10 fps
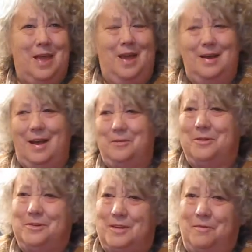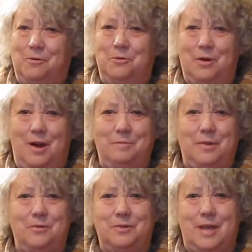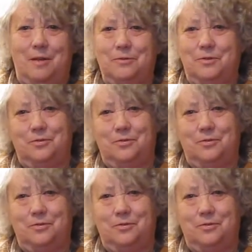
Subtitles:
And now are several Grandmothers Council.